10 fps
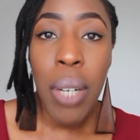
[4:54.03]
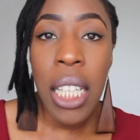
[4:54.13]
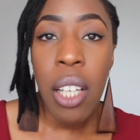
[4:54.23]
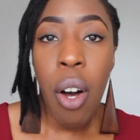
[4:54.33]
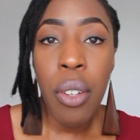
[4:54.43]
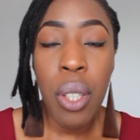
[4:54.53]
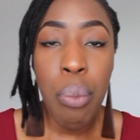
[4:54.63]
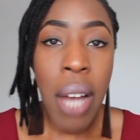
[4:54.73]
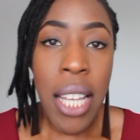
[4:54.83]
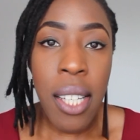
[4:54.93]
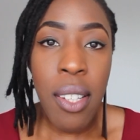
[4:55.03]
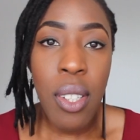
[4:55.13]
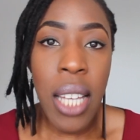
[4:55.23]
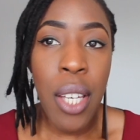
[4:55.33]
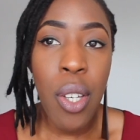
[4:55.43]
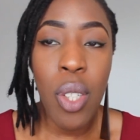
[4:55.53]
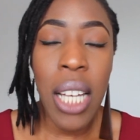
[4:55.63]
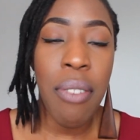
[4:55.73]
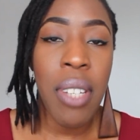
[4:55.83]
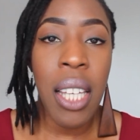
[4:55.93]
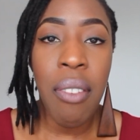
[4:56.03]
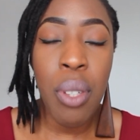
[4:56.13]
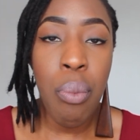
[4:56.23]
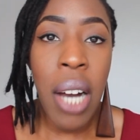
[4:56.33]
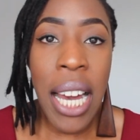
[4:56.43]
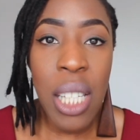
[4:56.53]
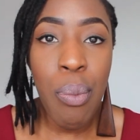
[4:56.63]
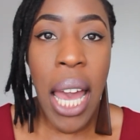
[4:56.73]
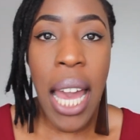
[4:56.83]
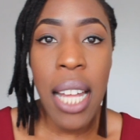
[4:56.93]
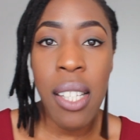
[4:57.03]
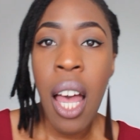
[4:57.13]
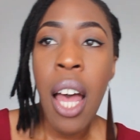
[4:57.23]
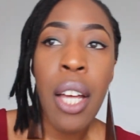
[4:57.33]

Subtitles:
money on the presents they usually have to give to bridesmaids,